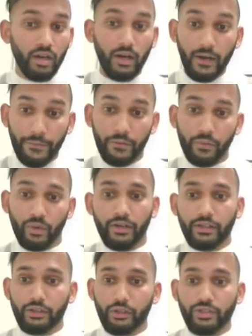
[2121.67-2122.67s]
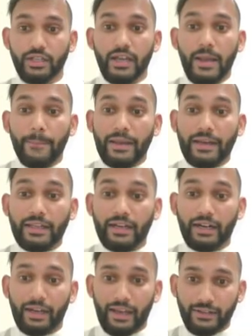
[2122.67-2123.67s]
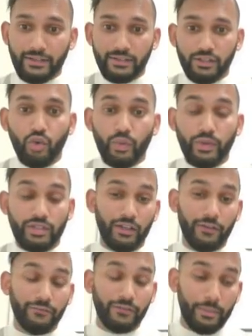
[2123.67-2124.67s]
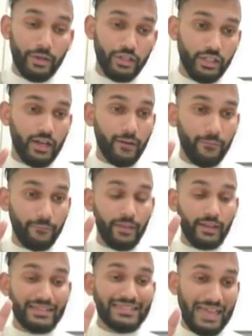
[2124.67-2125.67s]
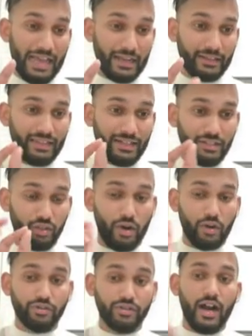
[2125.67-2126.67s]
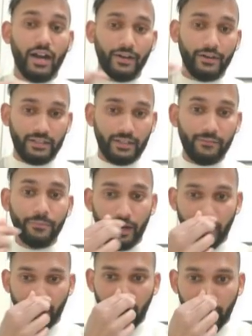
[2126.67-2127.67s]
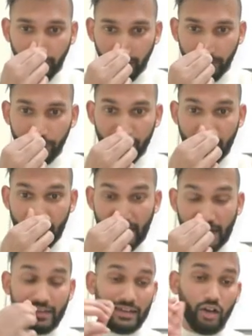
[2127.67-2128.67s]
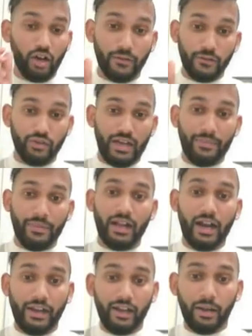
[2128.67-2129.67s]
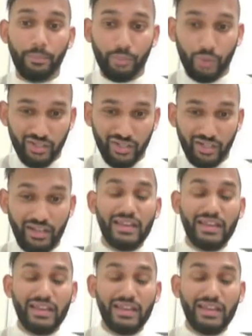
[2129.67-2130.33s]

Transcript: Other includes pericarditis, which is the inflammation of the sac that surrounds the heart itself, pericardium, and it can cause us to have the cardiac compression,